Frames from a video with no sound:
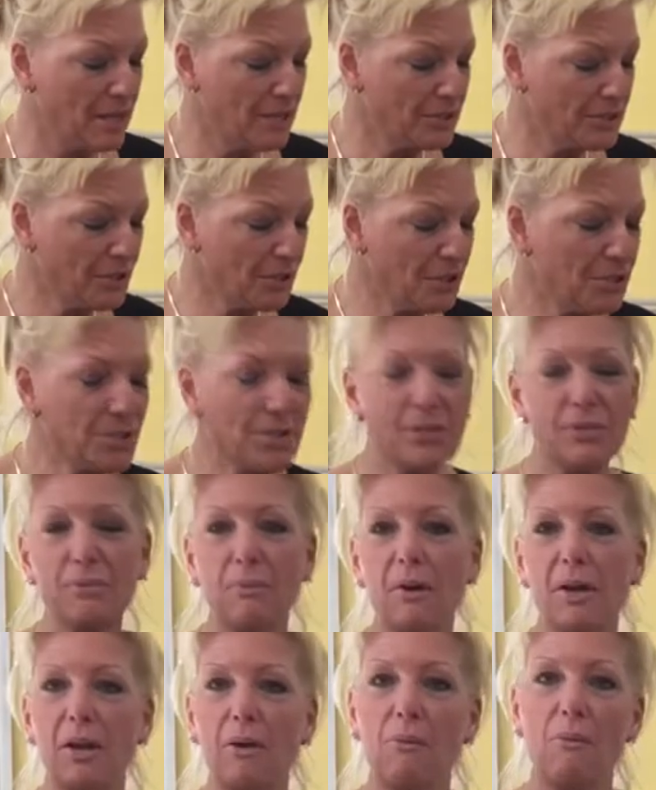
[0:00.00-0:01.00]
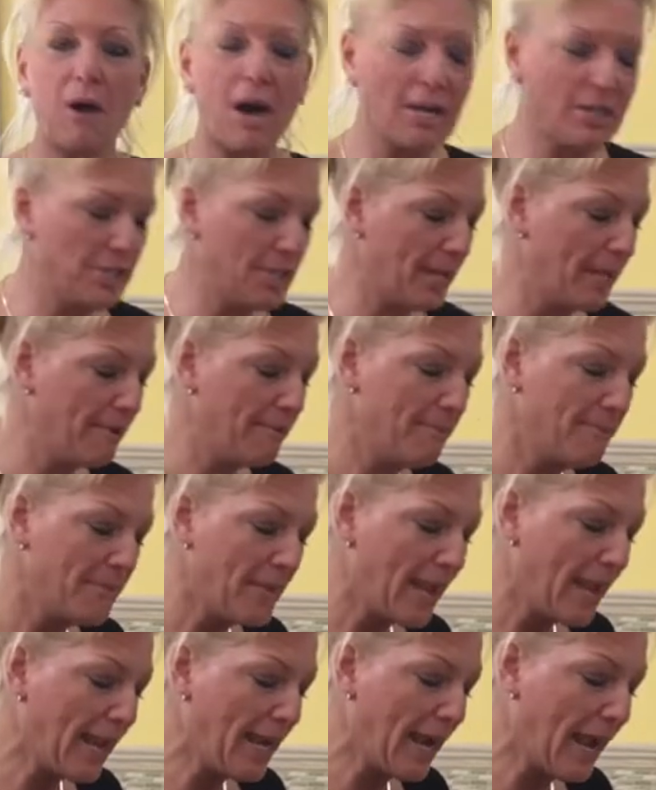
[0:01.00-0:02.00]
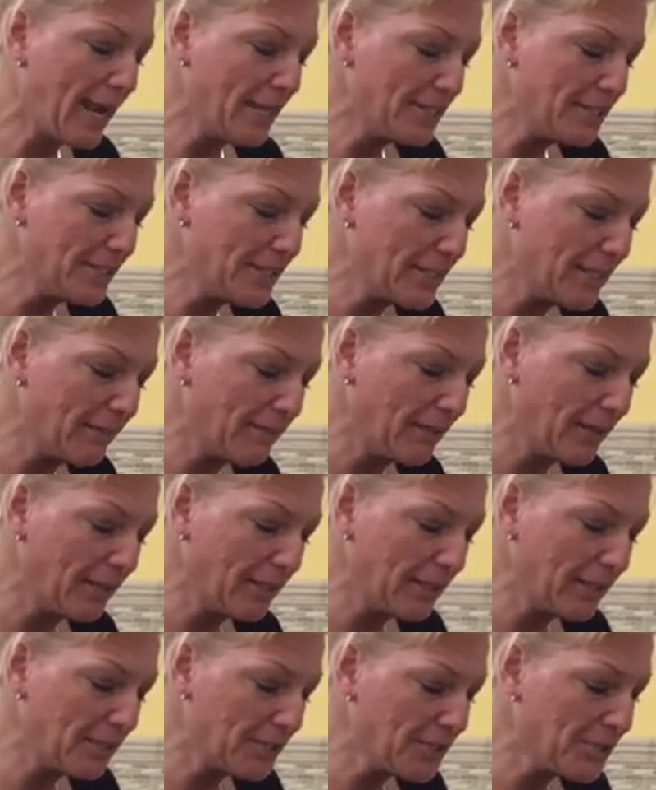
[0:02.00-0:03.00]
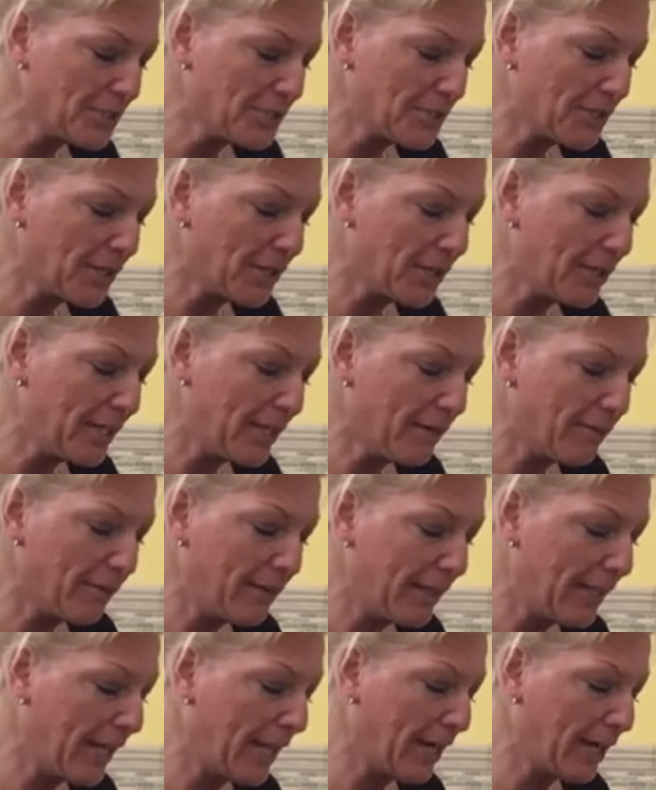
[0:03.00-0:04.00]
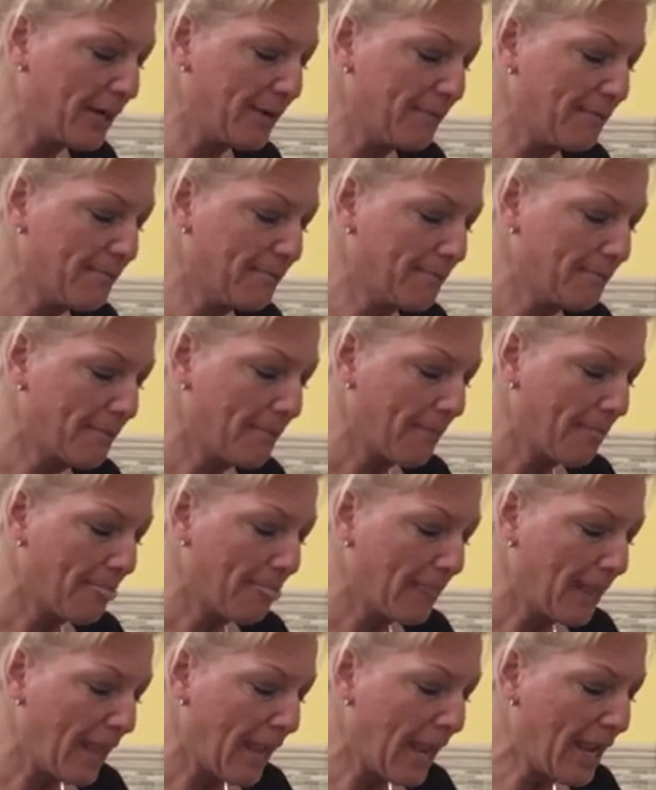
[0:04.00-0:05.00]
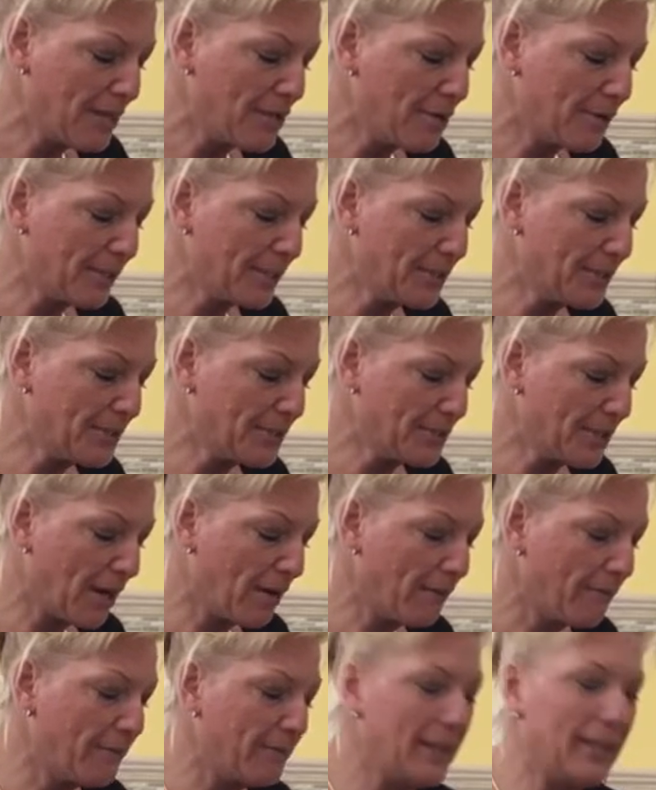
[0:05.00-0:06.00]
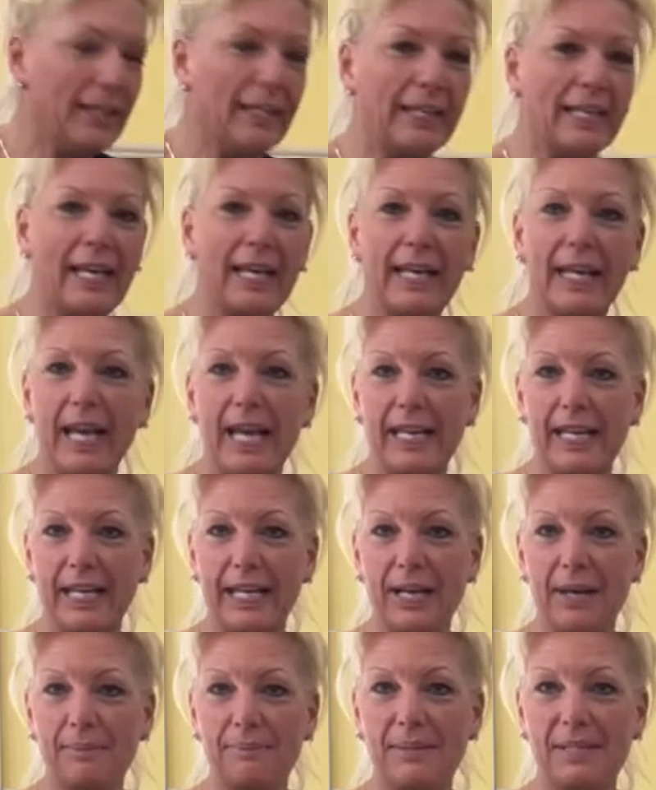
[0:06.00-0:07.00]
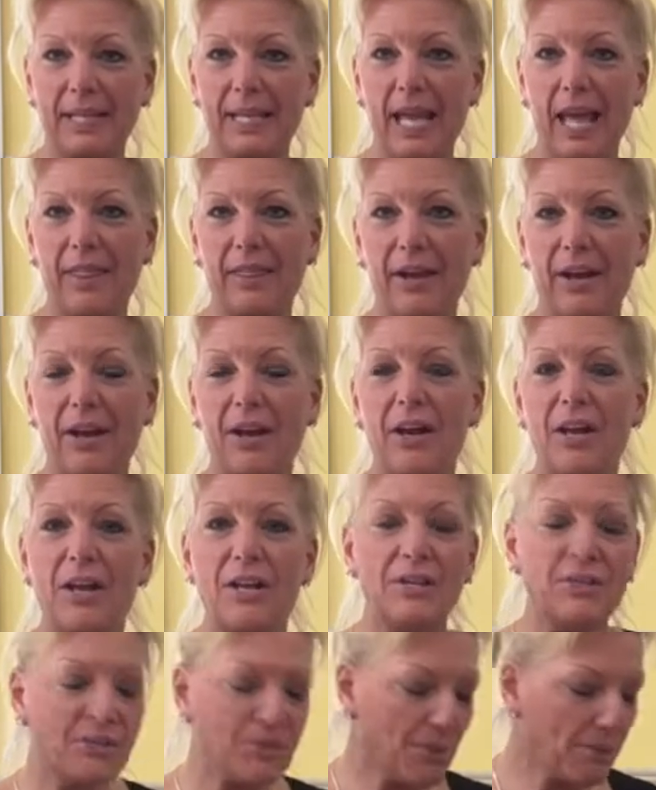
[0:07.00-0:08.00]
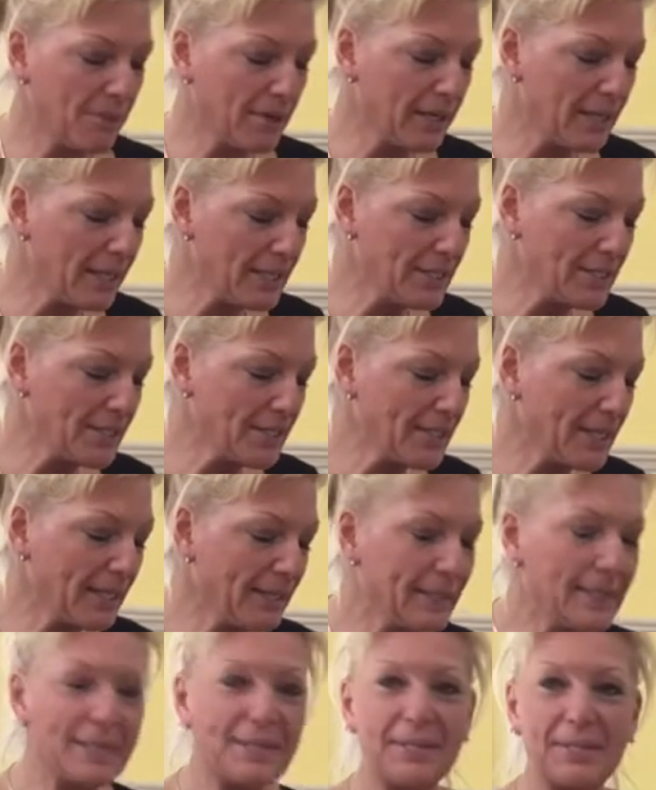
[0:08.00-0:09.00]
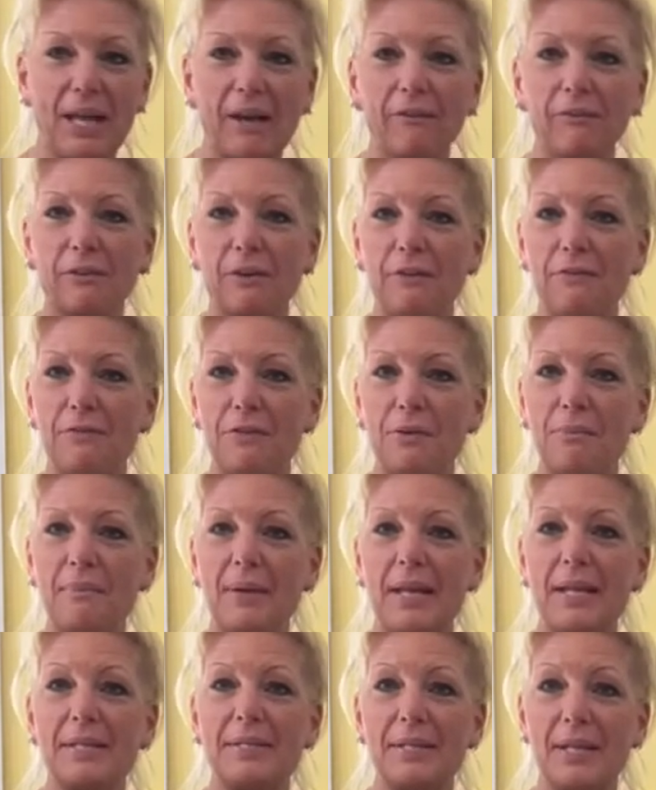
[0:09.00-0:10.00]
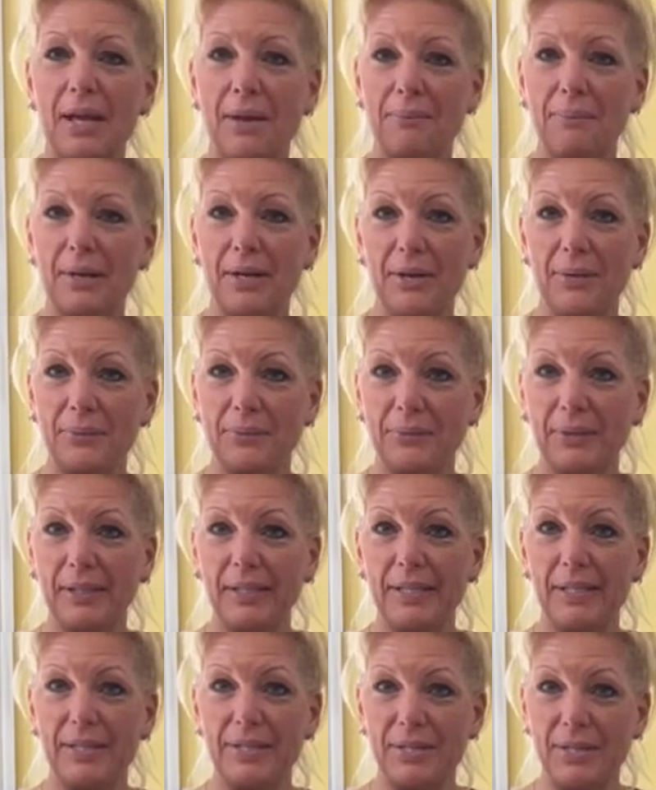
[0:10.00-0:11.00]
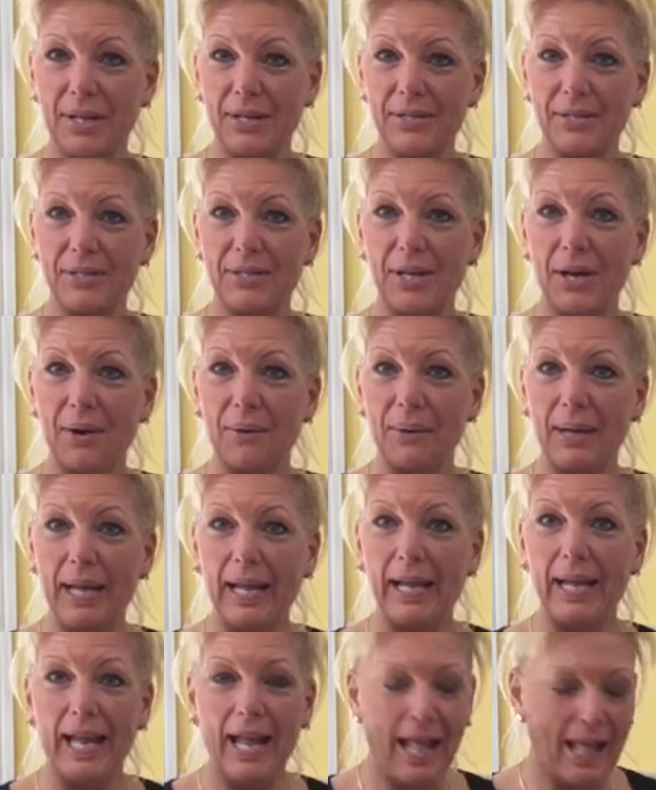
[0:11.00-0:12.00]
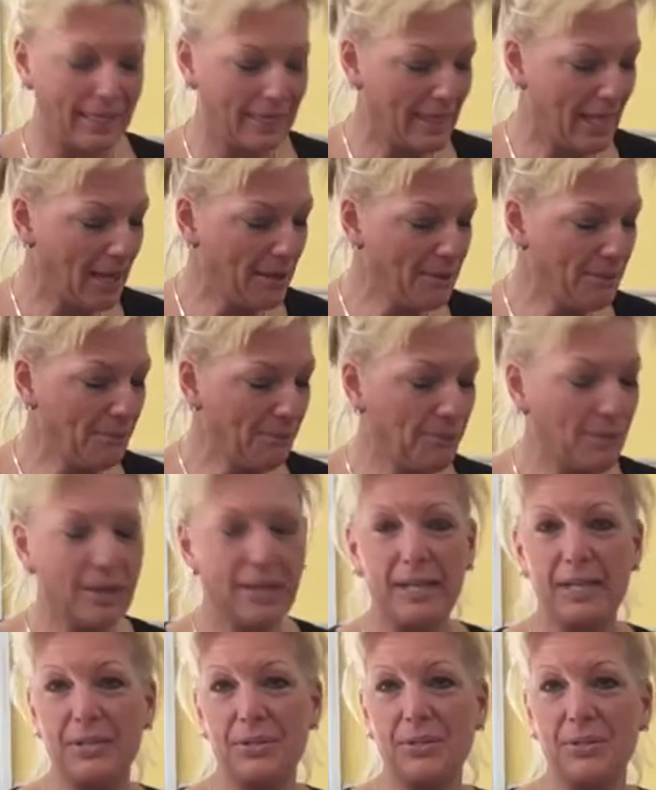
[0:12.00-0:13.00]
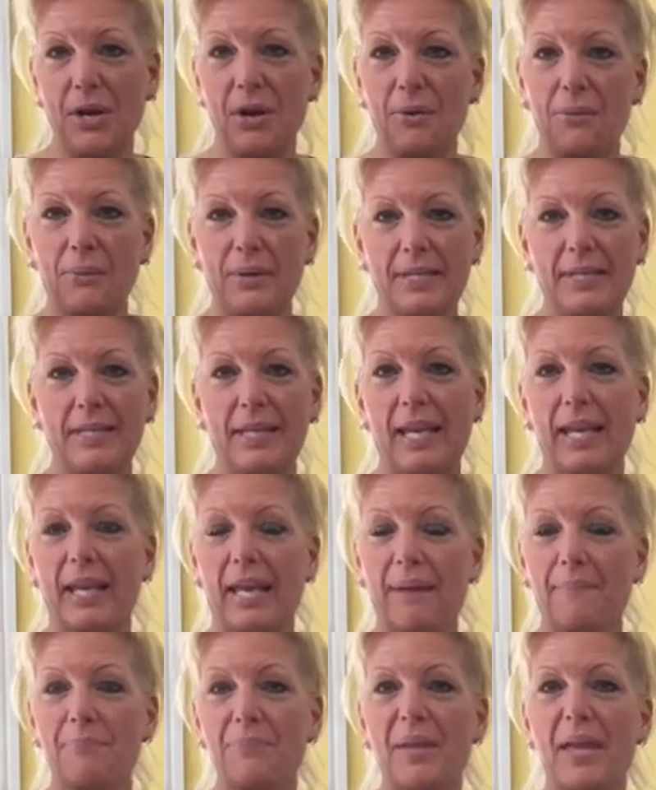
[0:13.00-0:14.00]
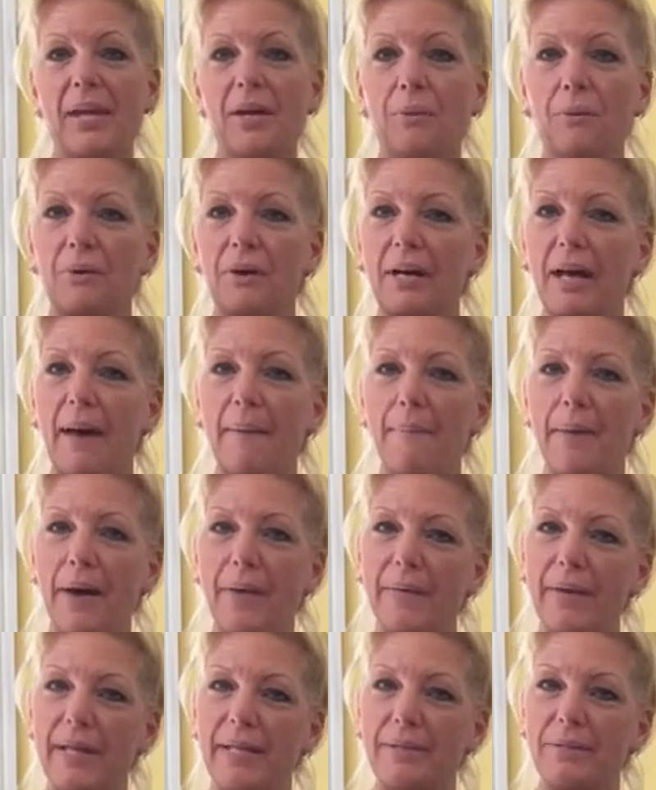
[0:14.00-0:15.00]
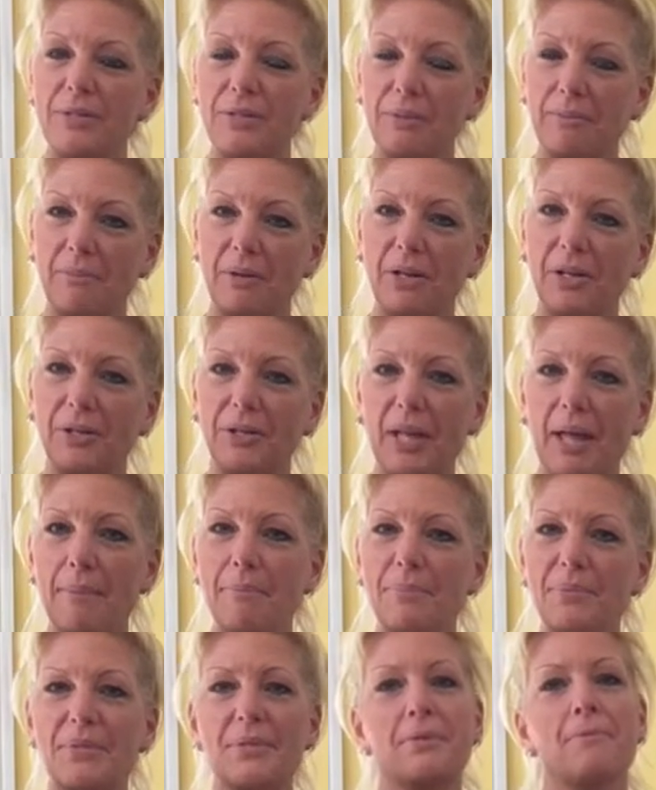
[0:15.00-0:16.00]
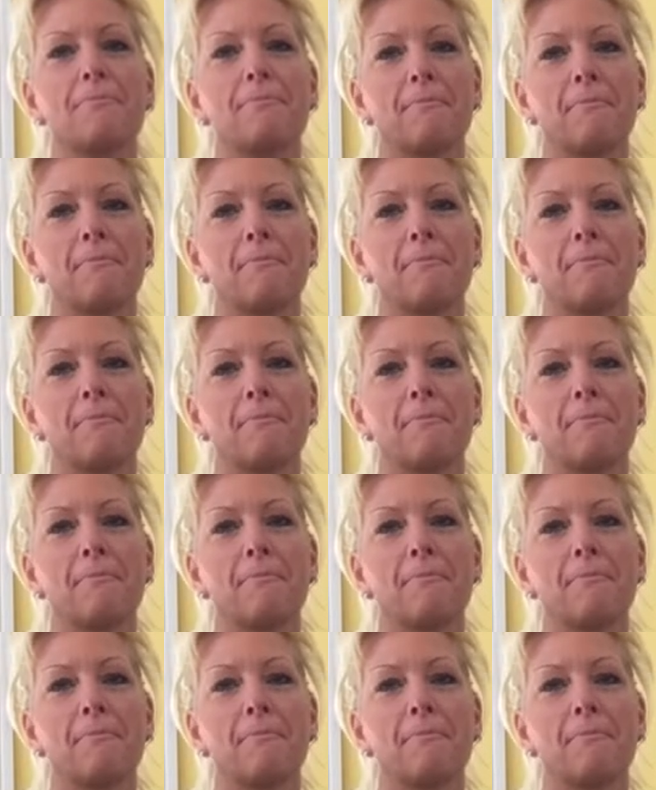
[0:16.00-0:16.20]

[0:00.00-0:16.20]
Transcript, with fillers: So you just want to watch it and I just give it a little stir here and there and you can start feeling it kind of come together. So we're gonna just let this set for a few minutes and when it really starts going, then we're gonna start whisking it. And it will come out in some clumps.